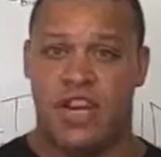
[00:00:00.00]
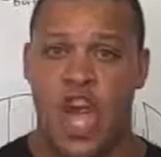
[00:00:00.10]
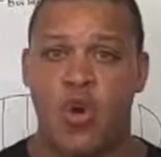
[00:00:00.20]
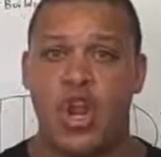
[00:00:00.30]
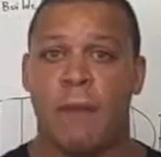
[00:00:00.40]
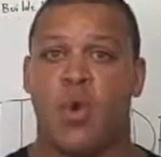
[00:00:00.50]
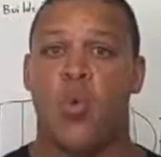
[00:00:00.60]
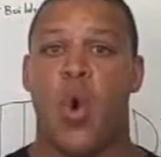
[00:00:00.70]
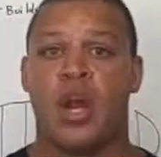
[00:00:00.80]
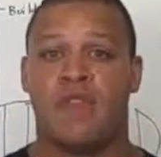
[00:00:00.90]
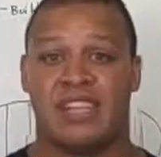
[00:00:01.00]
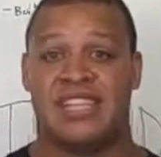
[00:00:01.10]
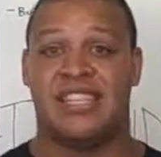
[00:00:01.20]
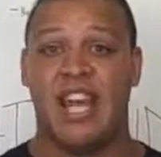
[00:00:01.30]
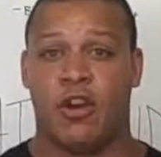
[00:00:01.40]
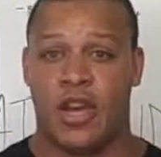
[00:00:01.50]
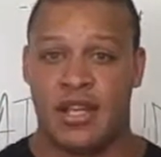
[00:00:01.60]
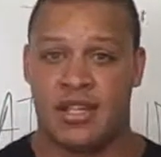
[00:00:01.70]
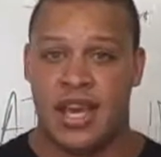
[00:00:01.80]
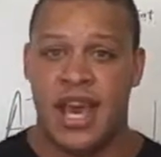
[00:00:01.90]
video number 1 of a
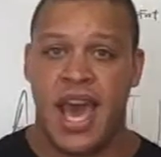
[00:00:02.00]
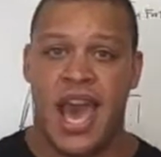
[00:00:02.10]
series,